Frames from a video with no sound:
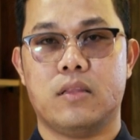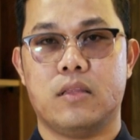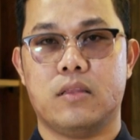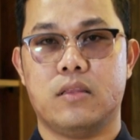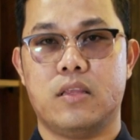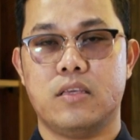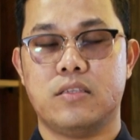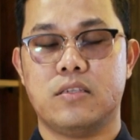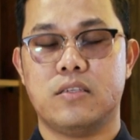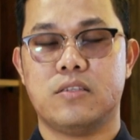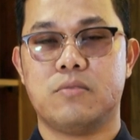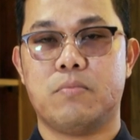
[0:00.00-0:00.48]

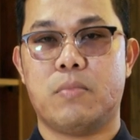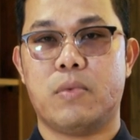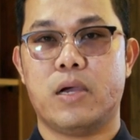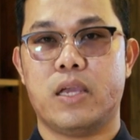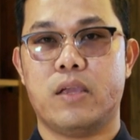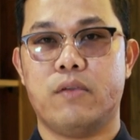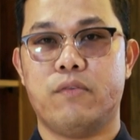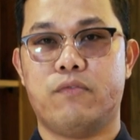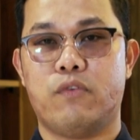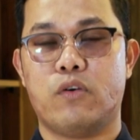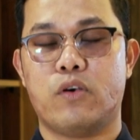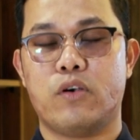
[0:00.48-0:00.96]
This is
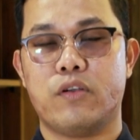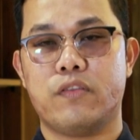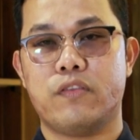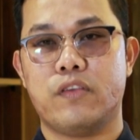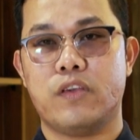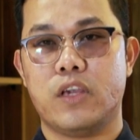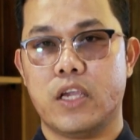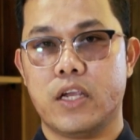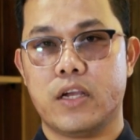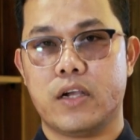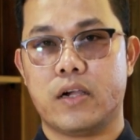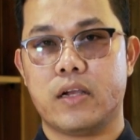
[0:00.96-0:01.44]
my 4th
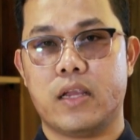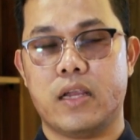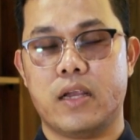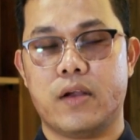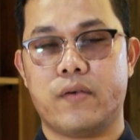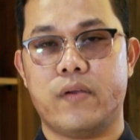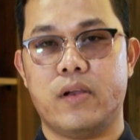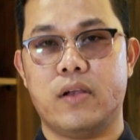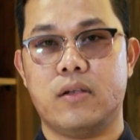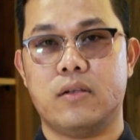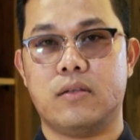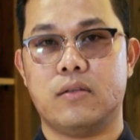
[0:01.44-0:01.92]
year
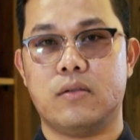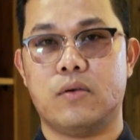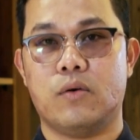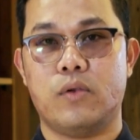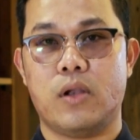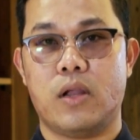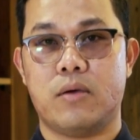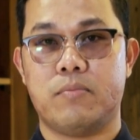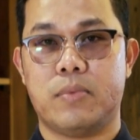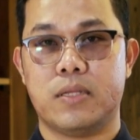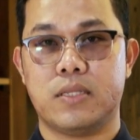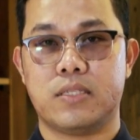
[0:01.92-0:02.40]
here in
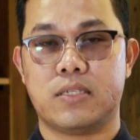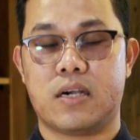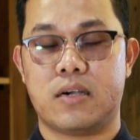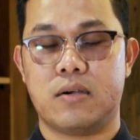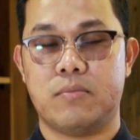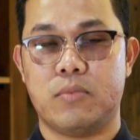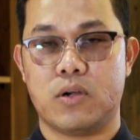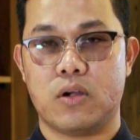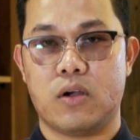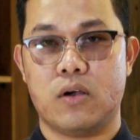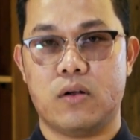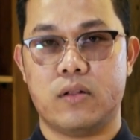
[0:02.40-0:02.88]
Ulaanbaatar,
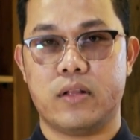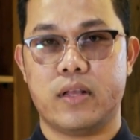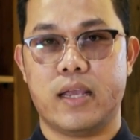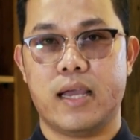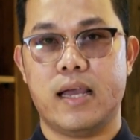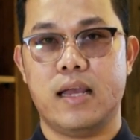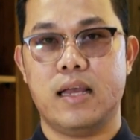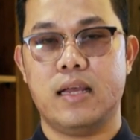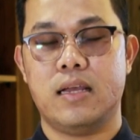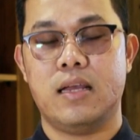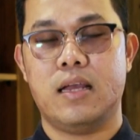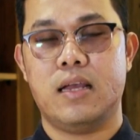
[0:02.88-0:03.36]

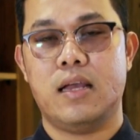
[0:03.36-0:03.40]
Mongolia.